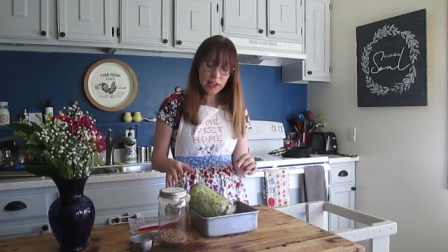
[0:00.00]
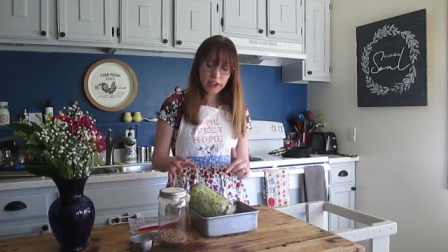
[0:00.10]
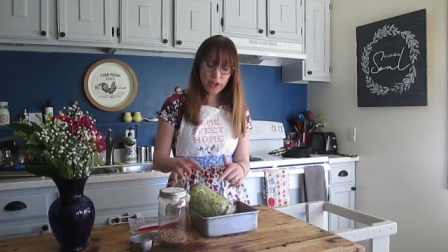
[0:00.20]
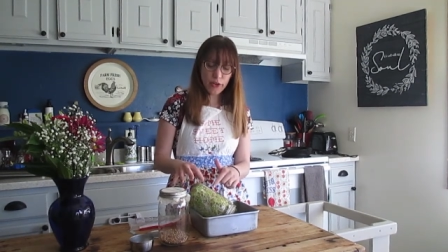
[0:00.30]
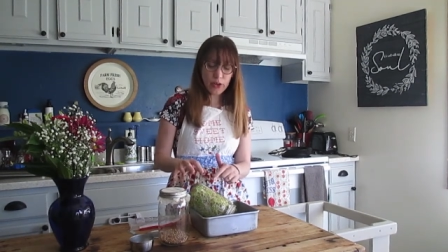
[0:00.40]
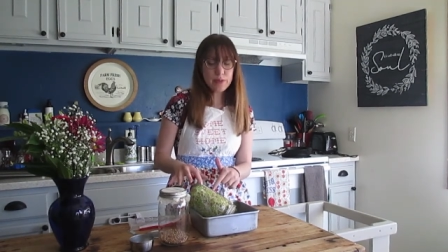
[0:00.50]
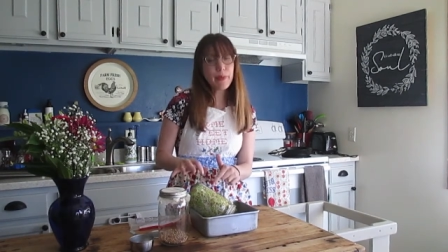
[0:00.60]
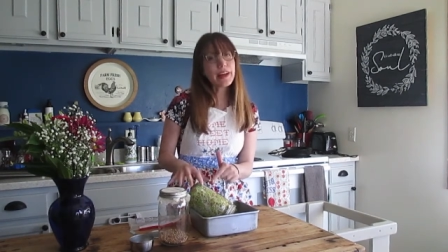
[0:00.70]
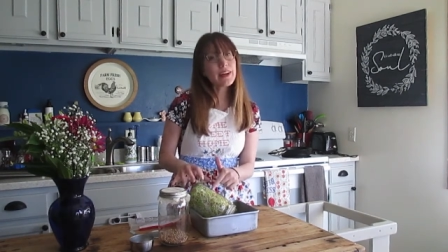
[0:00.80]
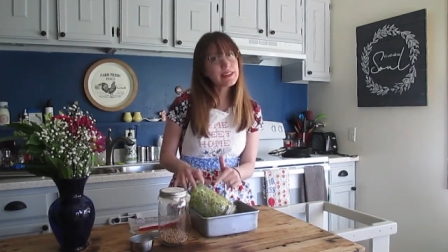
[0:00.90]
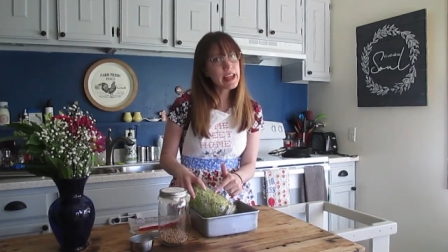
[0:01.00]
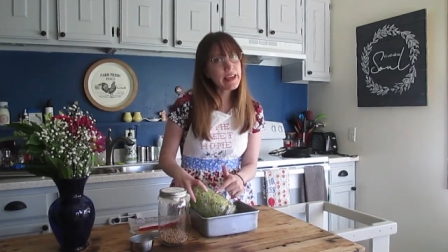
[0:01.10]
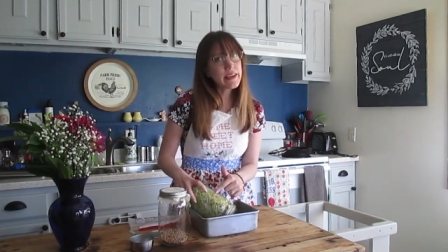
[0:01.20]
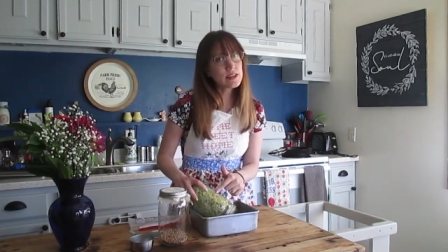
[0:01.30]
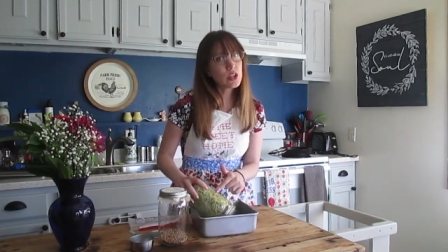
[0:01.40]
yours might not
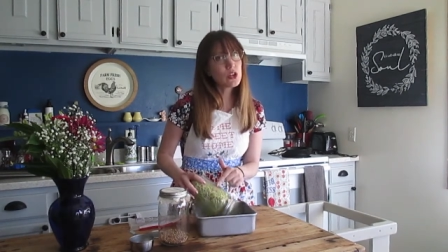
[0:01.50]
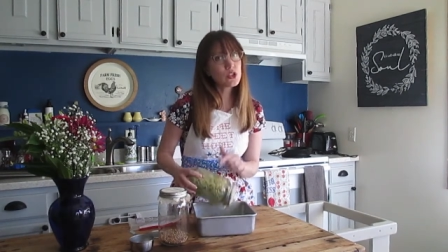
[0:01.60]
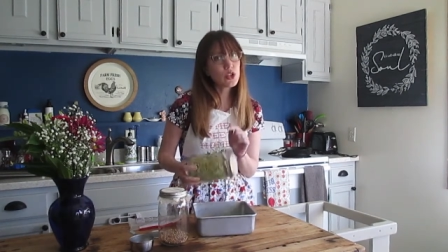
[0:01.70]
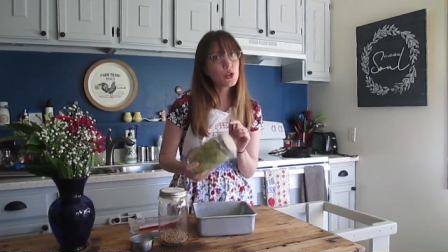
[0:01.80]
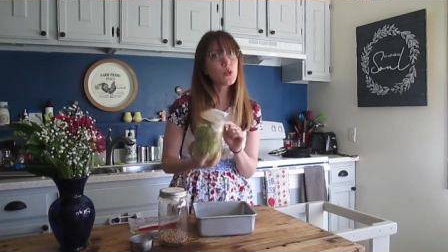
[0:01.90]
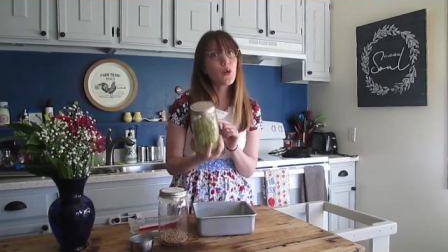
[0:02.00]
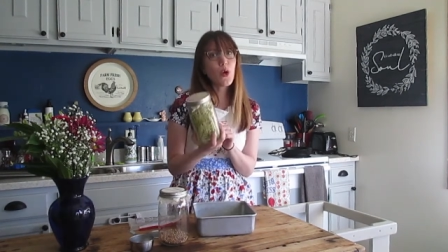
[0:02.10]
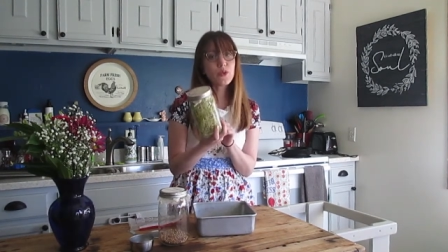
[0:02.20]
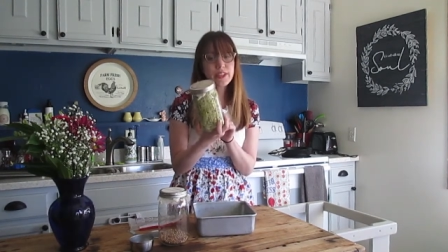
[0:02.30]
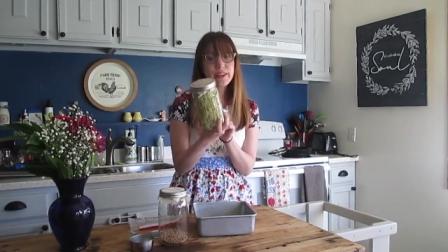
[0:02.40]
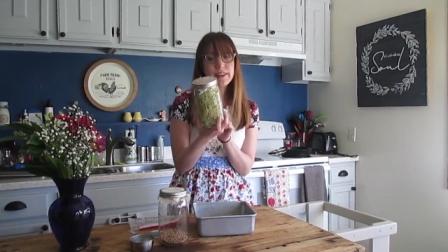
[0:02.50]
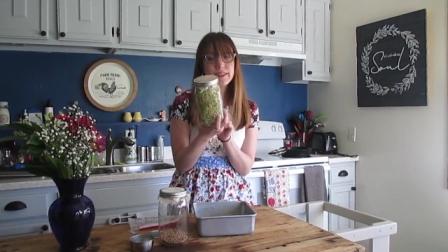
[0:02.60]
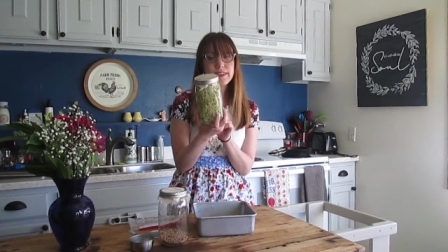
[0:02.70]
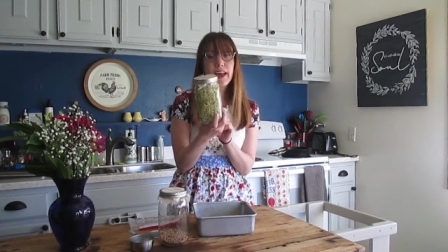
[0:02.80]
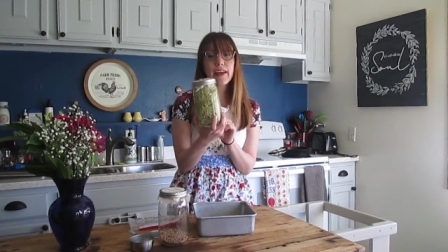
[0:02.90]
take as long to grow to this
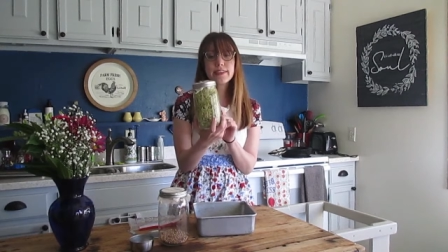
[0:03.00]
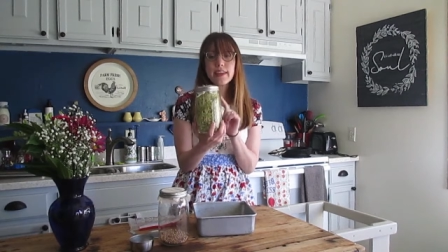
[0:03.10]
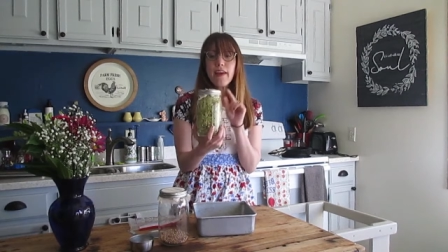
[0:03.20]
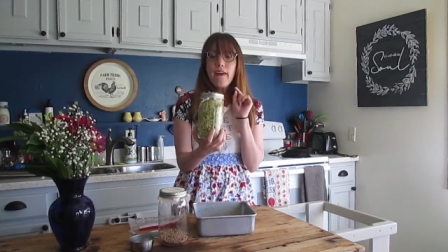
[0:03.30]
size.